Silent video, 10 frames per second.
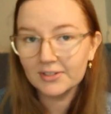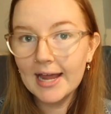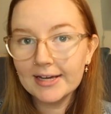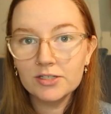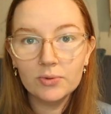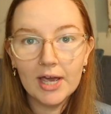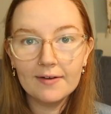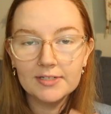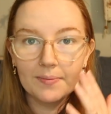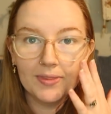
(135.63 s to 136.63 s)
Next, we
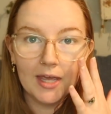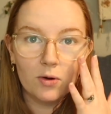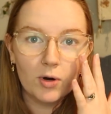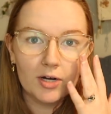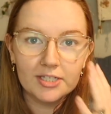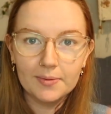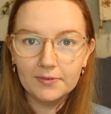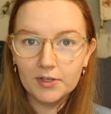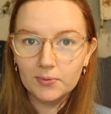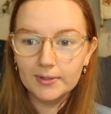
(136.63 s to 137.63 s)
have something where some
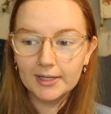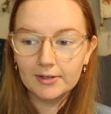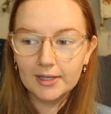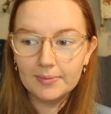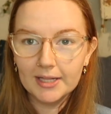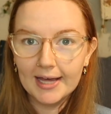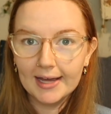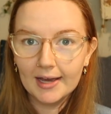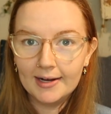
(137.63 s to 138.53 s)
of you will literally be like,